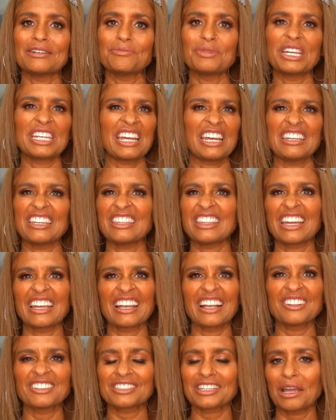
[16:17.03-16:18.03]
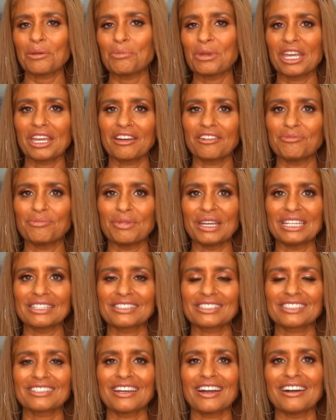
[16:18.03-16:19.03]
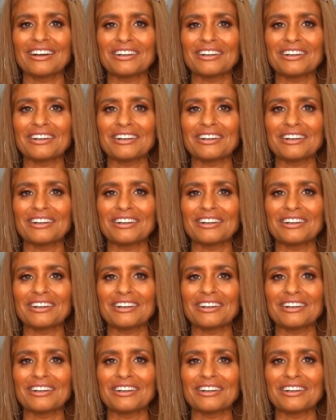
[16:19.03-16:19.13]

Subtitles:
and anything else I may have missed.